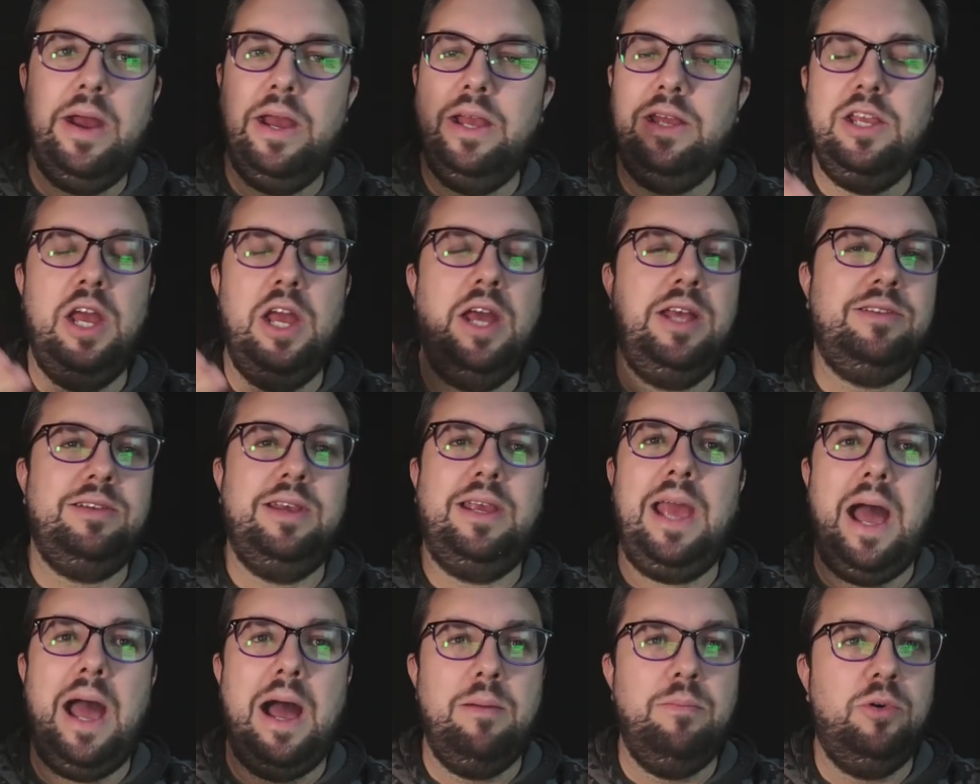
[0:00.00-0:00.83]
It's a
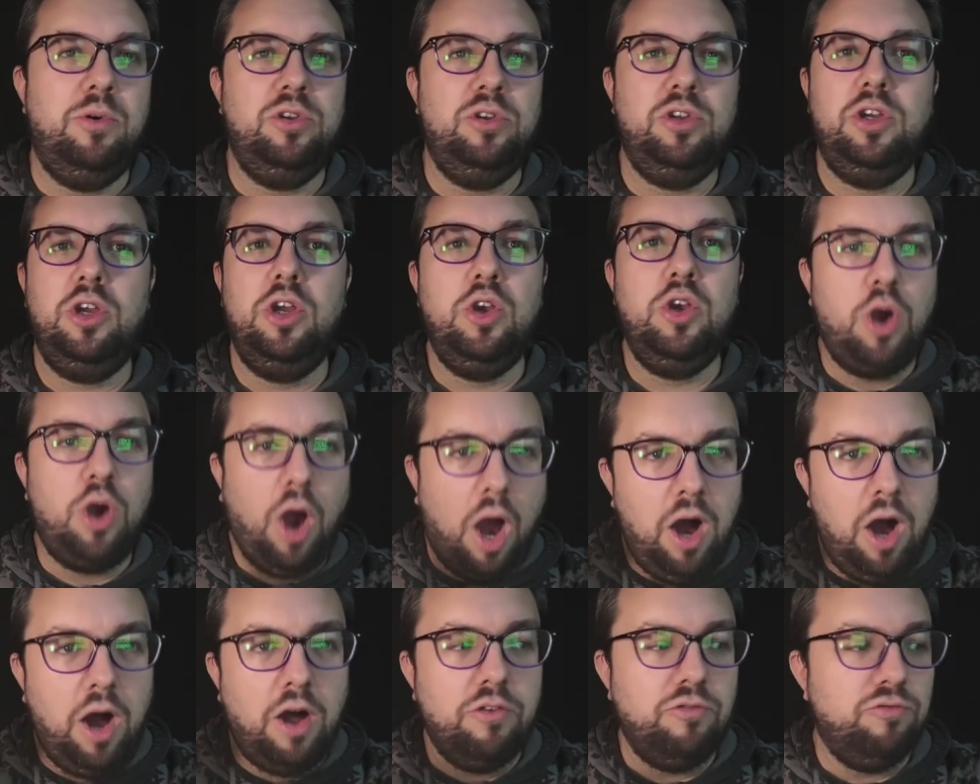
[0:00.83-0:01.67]
gamble. You
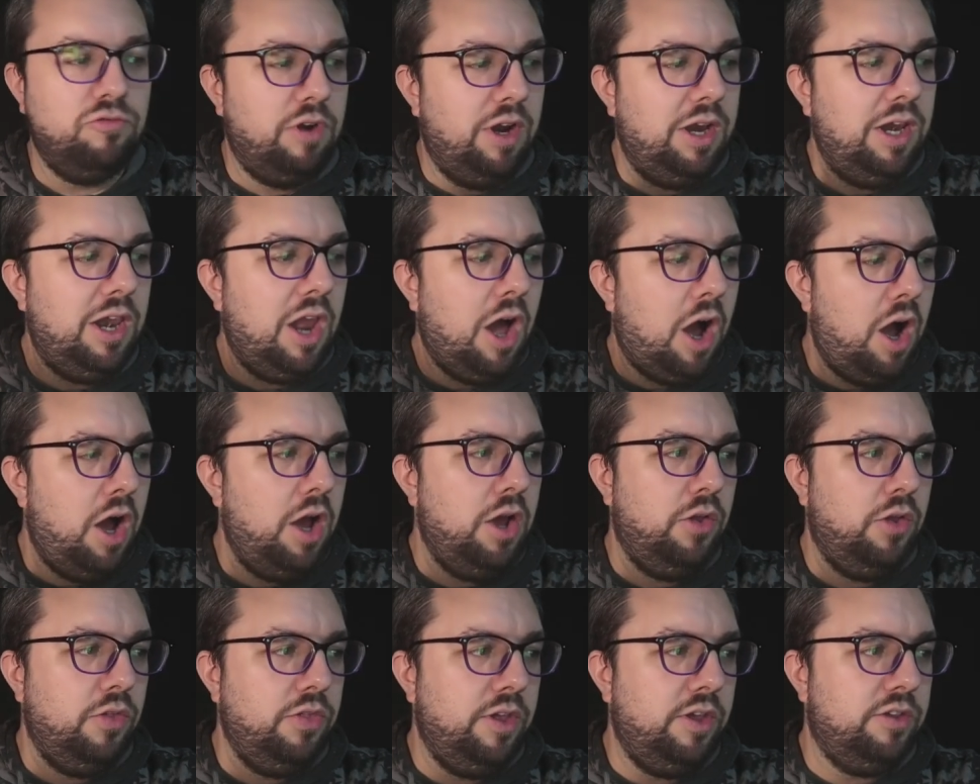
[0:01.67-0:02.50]
can't rely
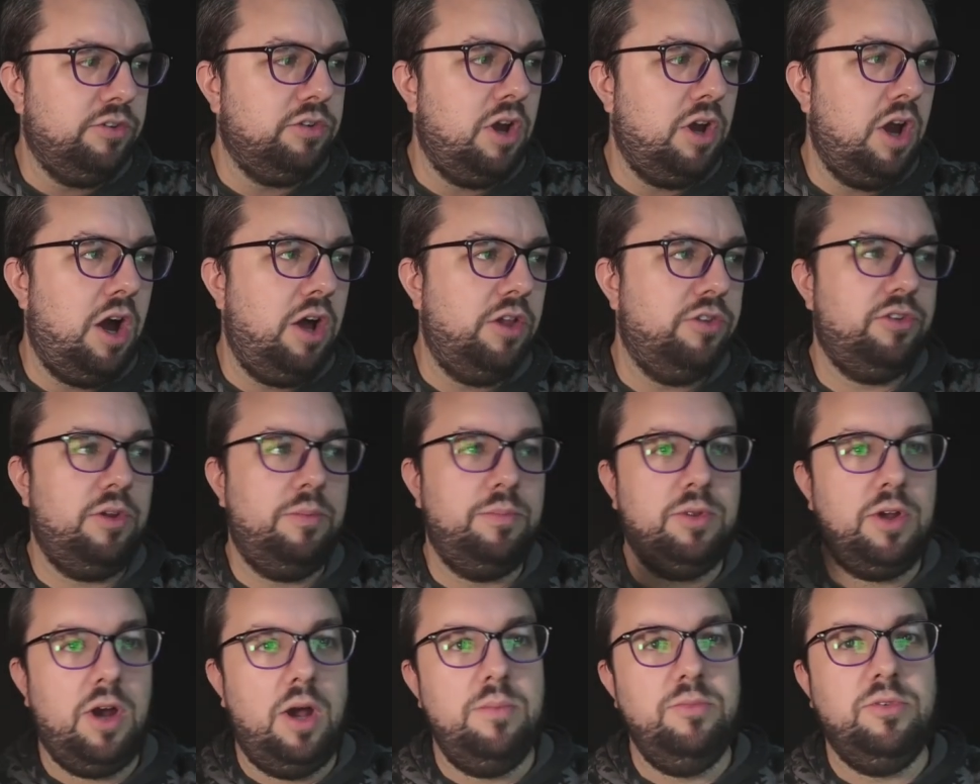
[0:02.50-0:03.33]
on this card.
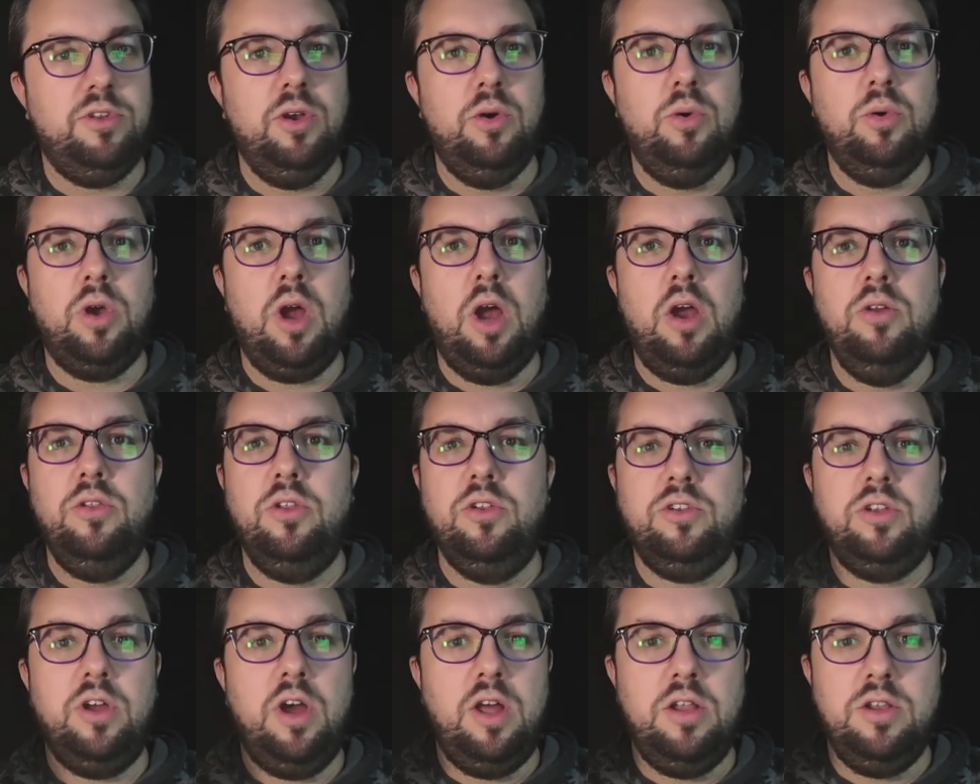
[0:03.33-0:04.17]
Sometimes it will go the
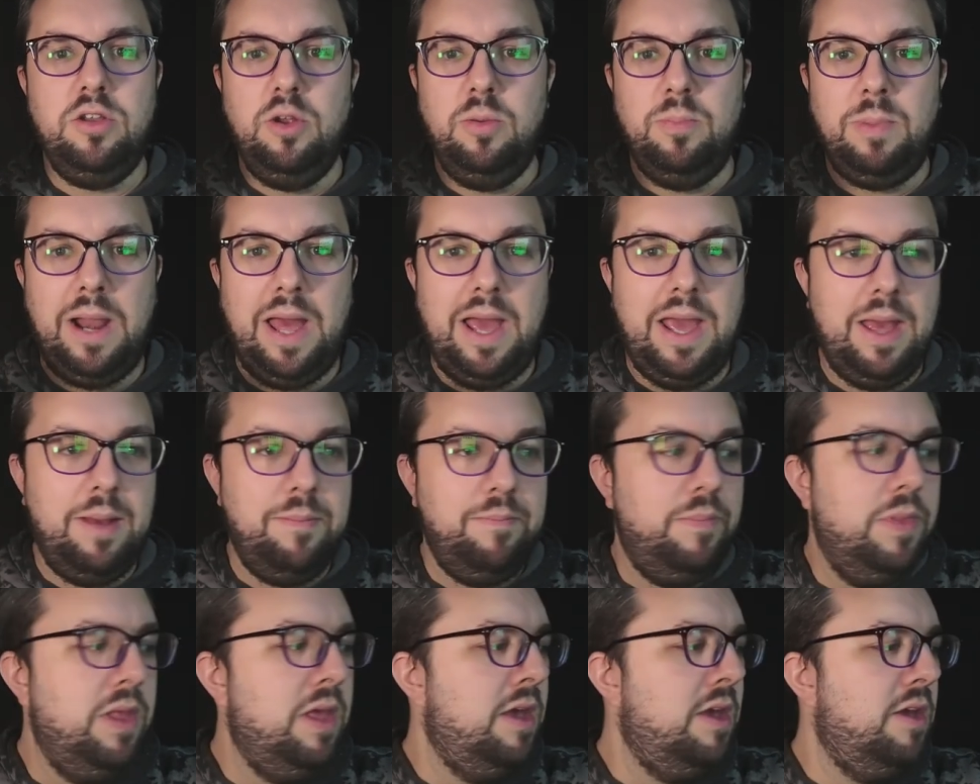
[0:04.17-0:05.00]
turn you play
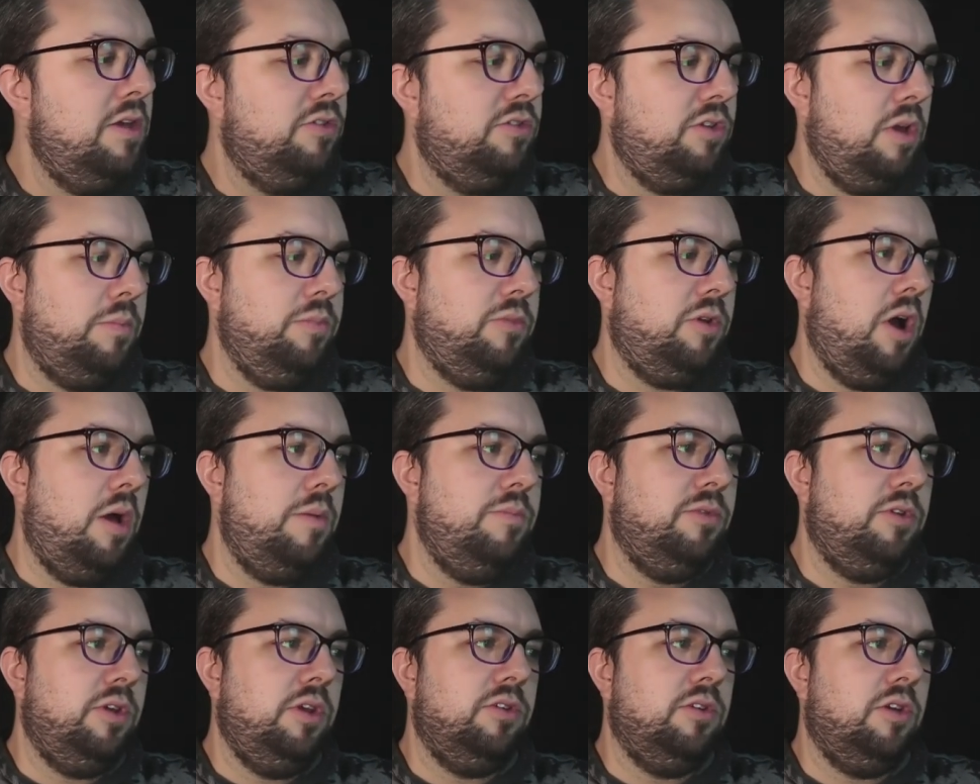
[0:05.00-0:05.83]
him.
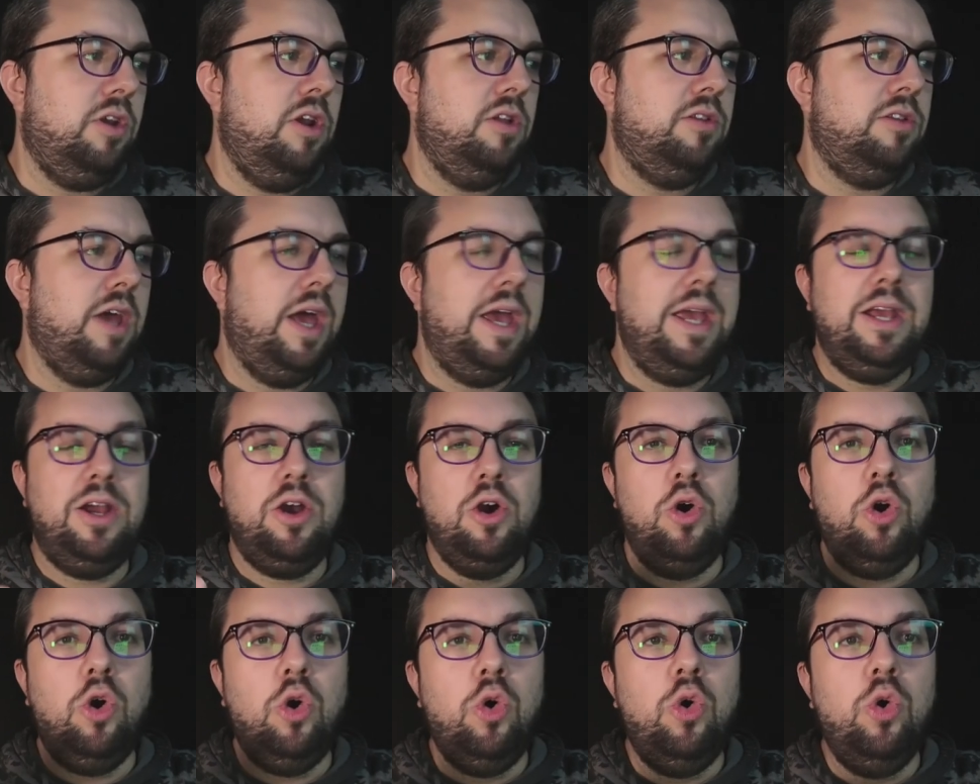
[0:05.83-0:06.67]
Sometimes it's going to take
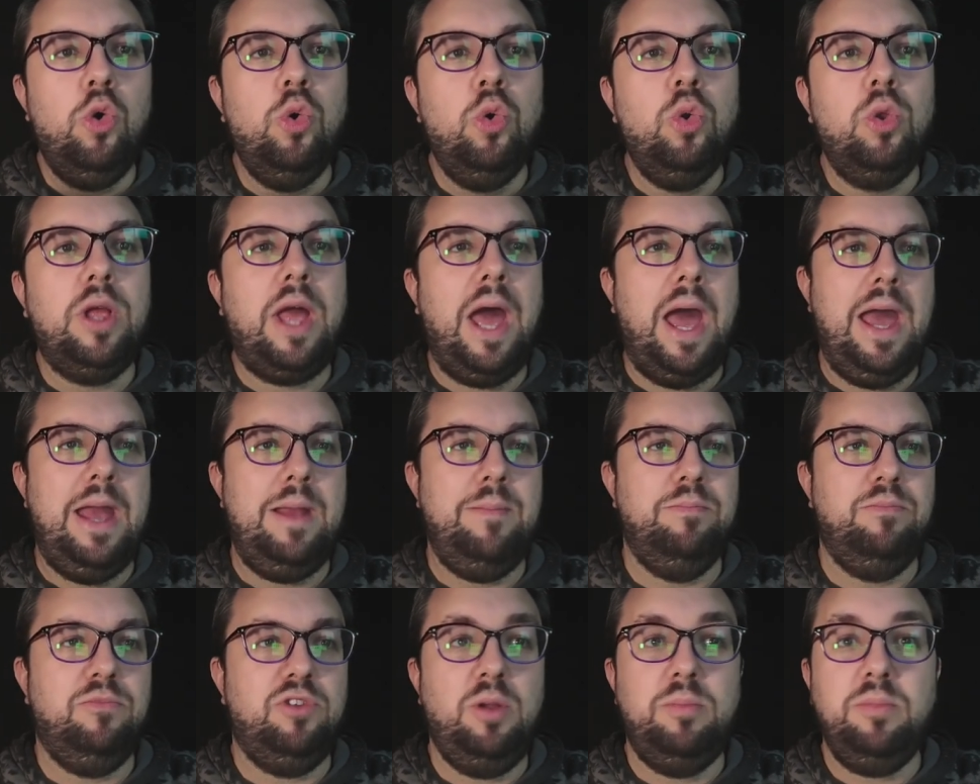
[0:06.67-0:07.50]
all
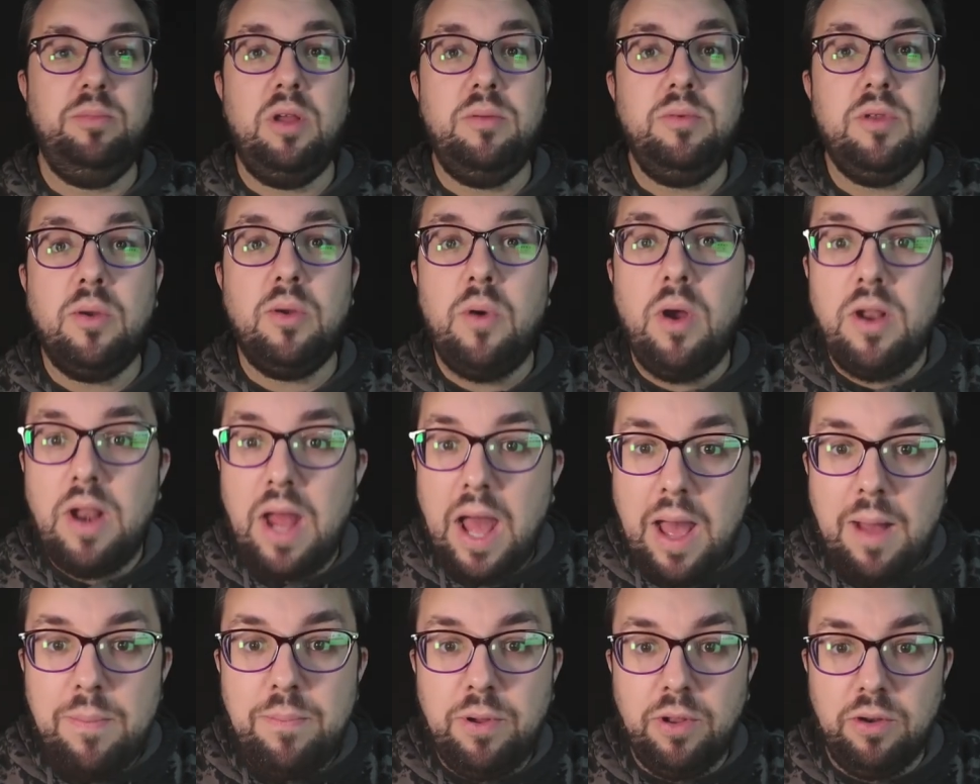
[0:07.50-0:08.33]
game. Sometimes it won't
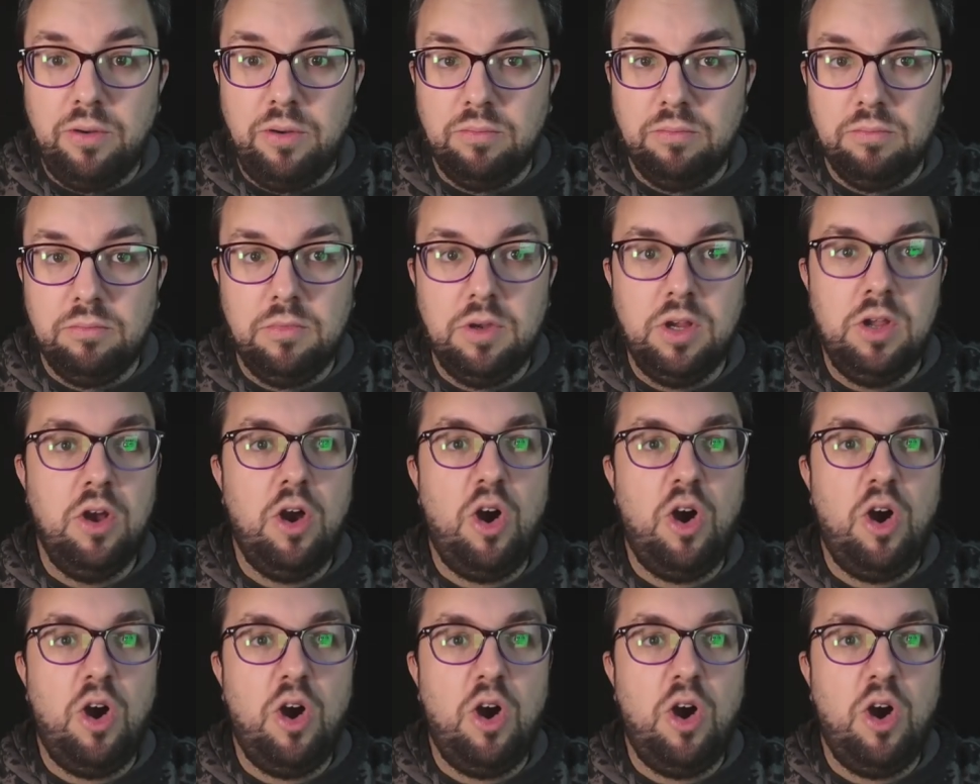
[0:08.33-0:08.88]
happen.